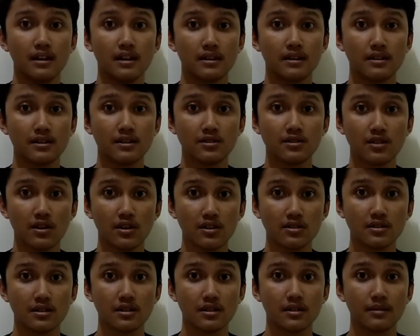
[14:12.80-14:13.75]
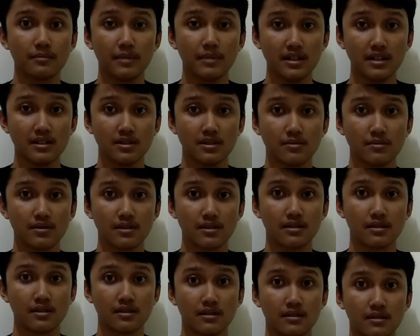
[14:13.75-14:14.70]
resource management.
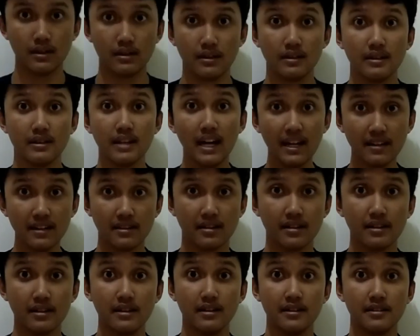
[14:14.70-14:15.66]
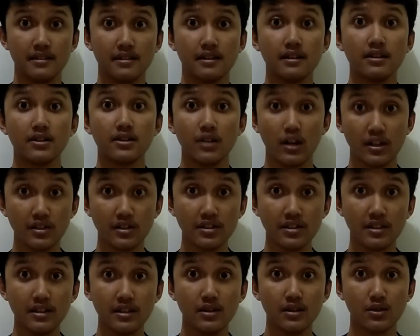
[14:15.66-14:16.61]
The 9th is
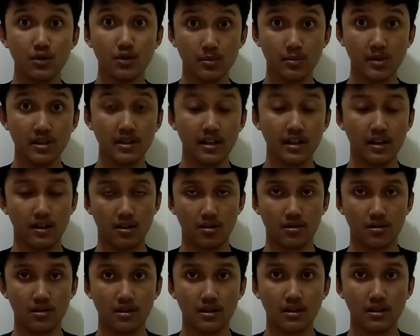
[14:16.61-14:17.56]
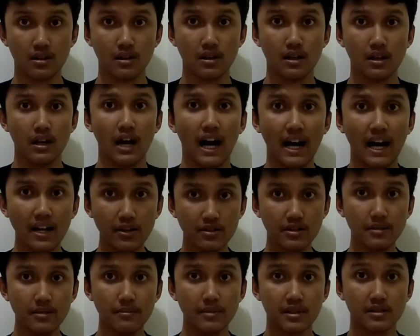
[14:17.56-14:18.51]
reducing human error.
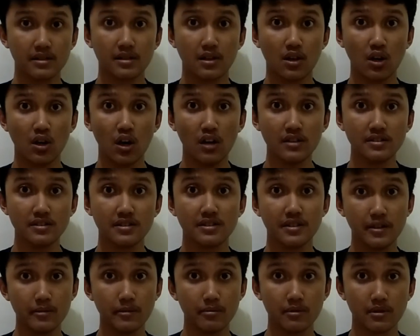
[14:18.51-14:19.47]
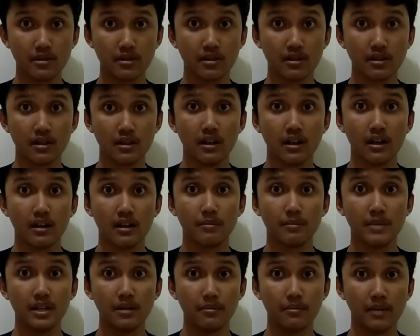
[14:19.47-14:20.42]
IoT makes costs cheaper,
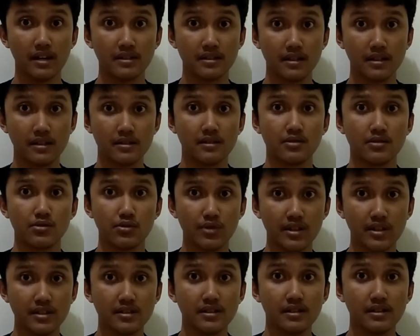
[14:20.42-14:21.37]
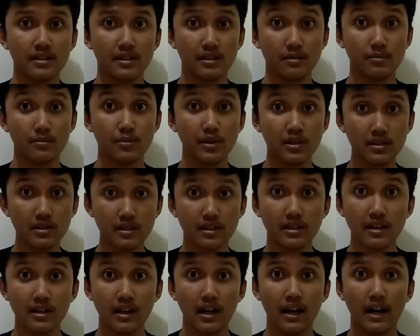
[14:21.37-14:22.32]
minimizes risk in building,
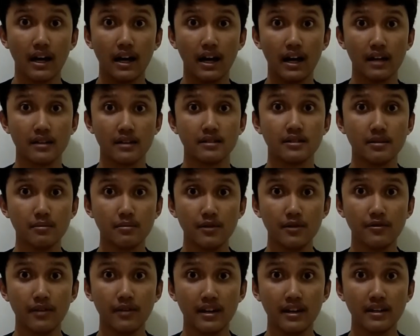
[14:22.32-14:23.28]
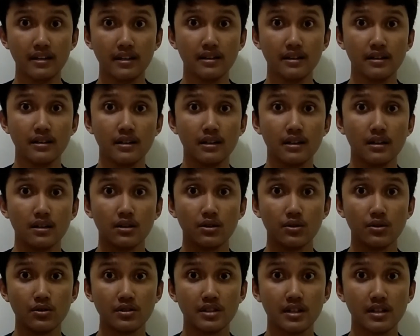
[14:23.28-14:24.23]
and simplifying
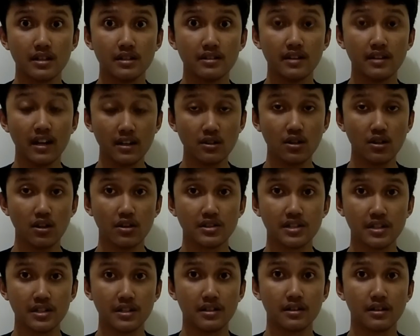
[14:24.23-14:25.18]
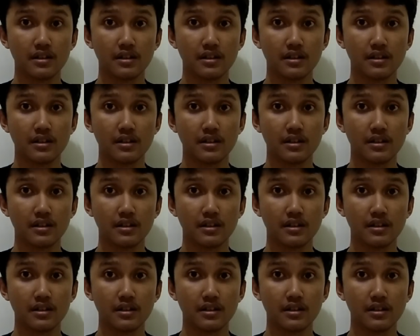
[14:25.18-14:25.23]
using technology.